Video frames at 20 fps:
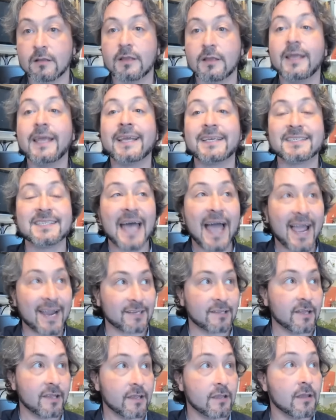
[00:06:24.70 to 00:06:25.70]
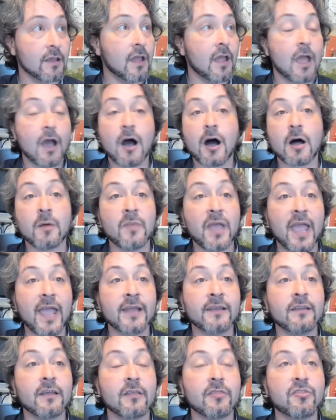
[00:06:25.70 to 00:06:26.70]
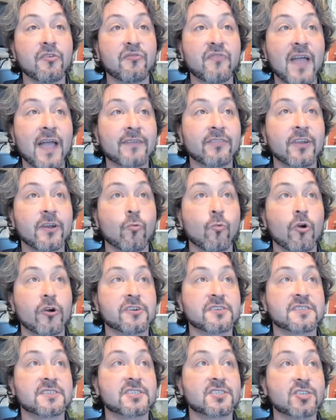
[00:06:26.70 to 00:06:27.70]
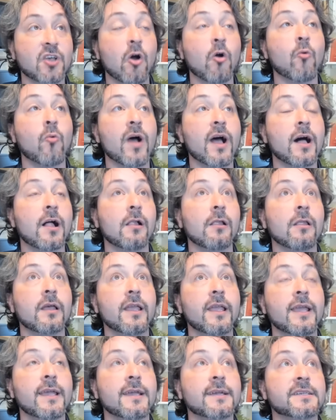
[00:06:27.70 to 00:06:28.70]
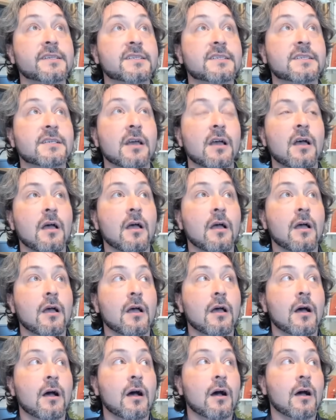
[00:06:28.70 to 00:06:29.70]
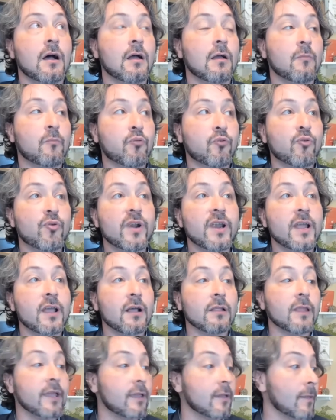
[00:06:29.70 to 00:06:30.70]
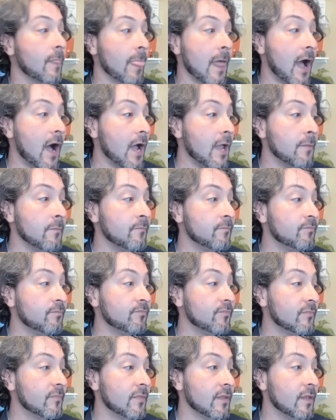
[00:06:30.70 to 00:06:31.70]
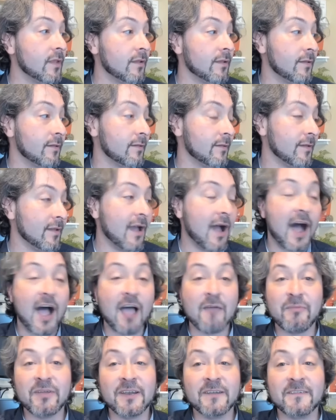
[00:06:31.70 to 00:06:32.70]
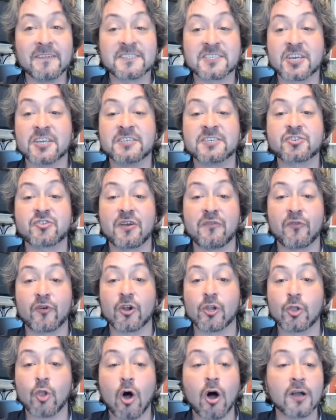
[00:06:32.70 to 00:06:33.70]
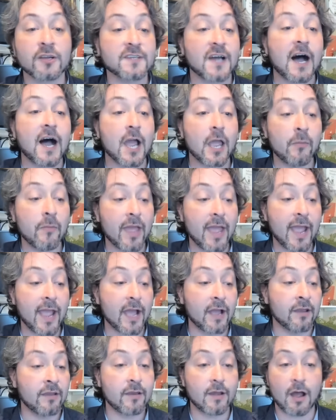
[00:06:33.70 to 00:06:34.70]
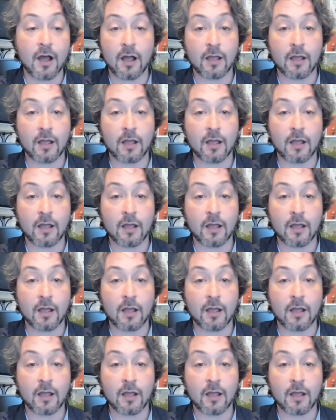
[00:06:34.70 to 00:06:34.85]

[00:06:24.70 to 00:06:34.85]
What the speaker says: Exactly. And the fact that it works so well is like I've been in this industry for a long time, and